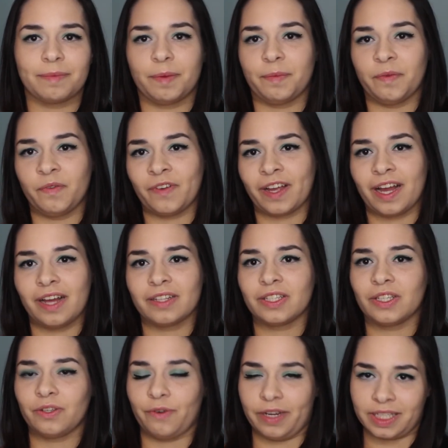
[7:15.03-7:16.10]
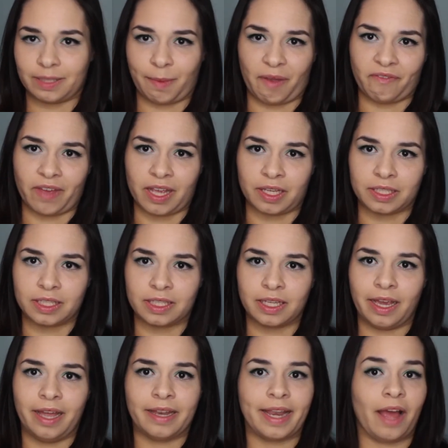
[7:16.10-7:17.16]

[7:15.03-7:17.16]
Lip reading: be moving on to the rest of my face.